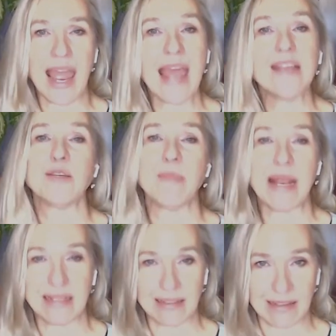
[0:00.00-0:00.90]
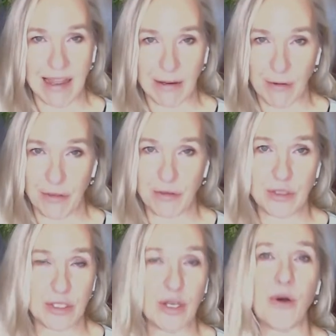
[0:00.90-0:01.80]
and mental health
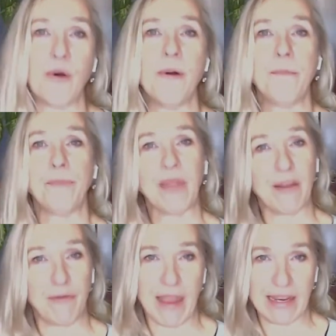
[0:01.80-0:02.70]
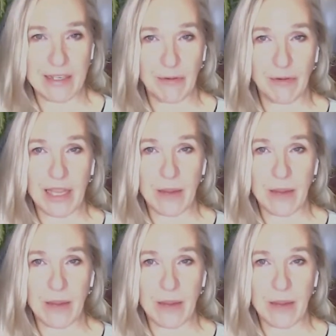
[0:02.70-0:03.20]
so effectively.